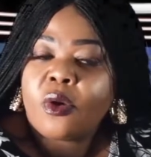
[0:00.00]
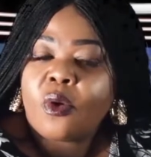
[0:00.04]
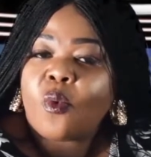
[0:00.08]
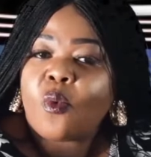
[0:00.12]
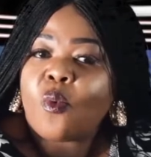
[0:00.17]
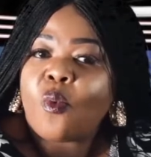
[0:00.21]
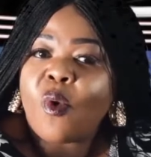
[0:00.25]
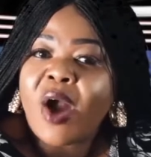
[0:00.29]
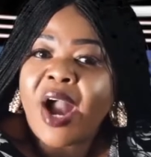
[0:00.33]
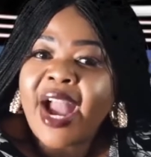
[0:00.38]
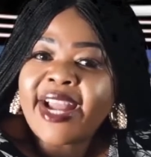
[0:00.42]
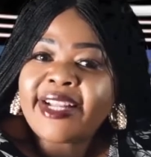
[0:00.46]

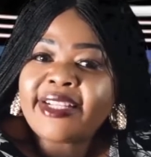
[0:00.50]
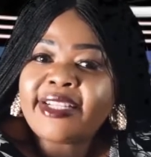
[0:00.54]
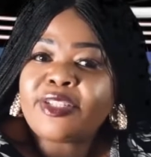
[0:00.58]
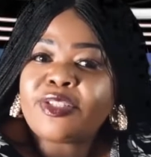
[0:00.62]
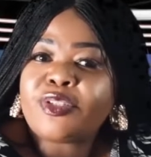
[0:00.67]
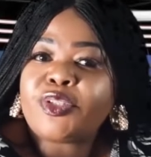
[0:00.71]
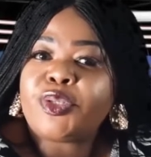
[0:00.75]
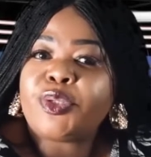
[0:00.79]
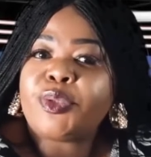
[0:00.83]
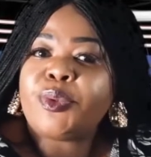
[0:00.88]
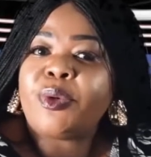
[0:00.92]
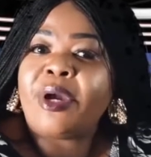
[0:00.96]
Why did
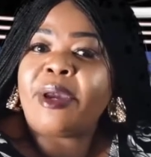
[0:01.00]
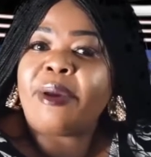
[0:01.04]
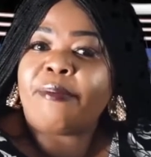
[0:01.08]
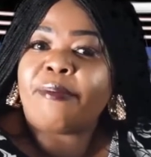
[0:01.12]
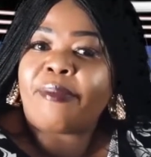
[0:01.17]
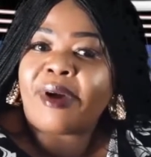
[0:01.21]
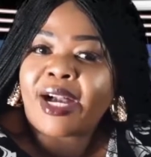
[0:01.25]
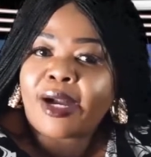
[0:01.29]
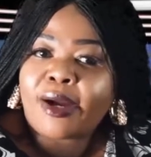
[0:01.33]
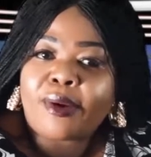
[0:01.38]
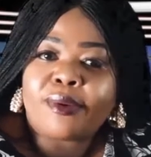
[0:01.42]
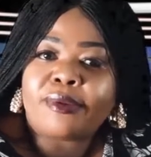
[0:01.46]
you
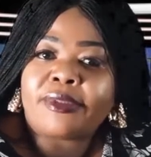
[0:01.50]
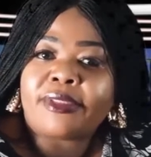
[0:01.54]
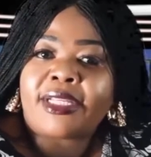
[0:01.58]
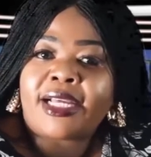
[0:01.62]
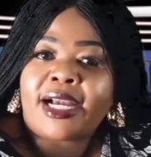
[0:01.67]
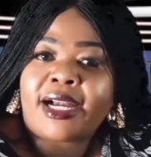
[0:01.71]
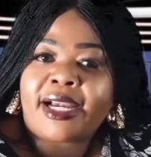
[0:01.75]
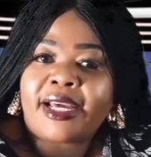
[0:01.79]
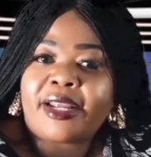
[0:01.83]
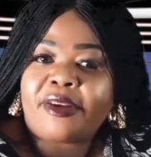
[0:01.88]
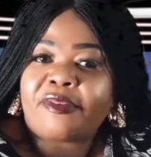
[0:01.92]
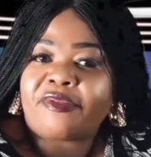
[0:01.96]
embark on
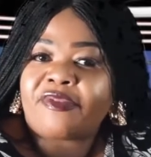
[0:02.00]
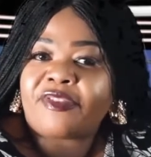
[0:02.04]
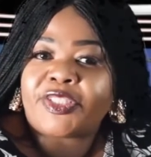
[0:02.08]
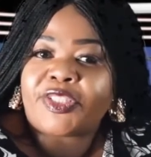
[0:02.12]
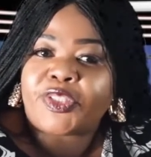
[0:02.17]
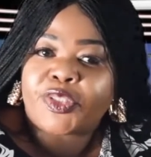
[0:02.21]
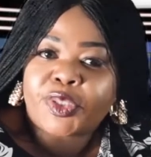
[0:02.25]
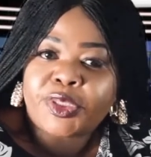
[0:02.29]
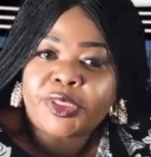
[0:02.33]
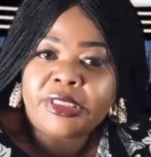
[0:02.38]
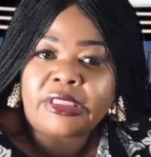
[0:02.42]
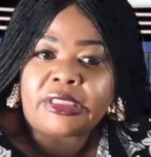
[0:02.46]
that kind of a
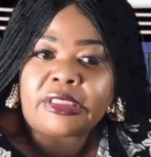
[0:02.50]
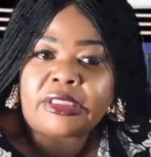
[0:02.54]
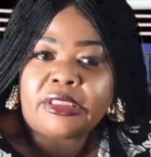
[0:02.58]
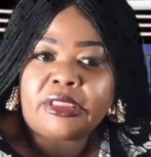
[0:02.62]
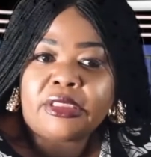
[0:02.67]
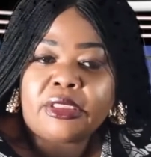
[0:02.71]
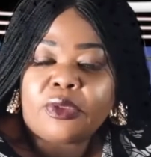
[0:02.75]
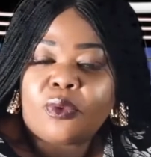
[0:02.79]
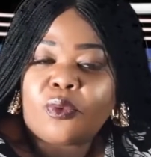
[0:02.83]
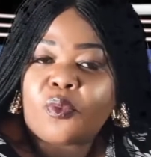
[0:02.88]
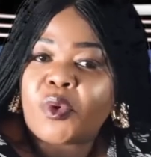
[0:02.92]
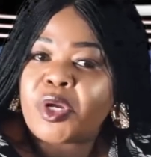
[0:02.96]
journey
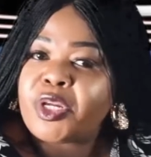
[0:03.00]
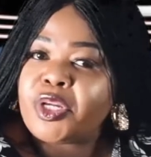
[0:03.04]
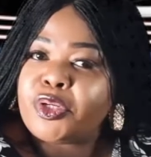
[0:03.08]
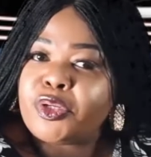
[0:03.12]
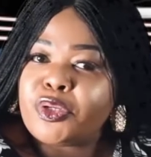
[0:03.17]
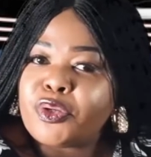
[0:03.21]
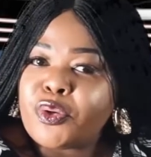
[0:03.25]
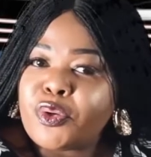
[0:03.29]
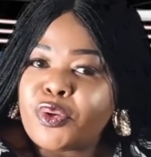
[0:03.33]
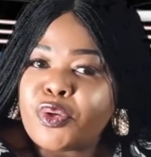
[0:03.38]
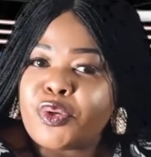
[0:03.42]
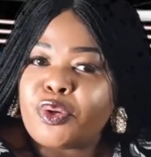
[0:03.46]
when you
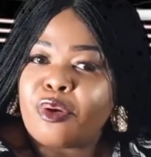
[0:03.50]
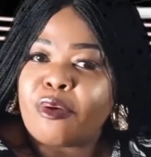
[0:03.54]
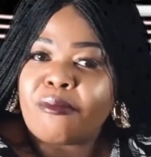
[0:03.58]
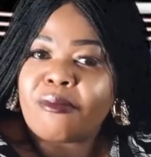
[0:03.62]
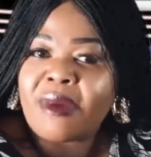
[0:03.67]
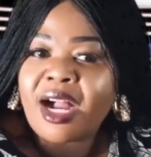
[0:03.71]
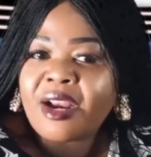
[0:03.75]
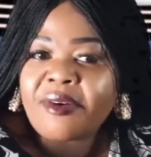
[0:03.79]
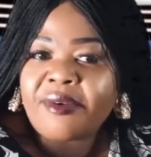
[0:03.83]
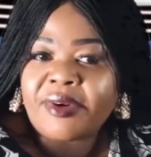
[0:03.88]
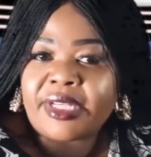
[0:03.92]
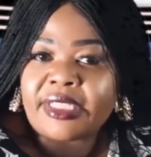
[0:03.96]
know you're
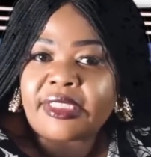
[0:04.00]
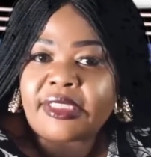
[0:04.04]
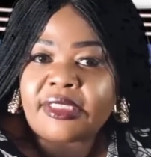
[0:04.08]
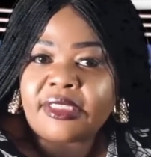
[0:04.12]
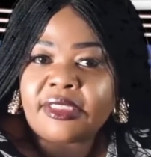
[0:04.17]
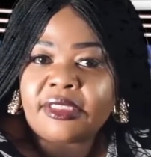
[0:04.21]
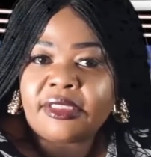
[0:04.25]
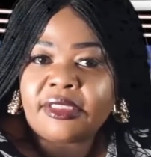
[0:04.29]
married?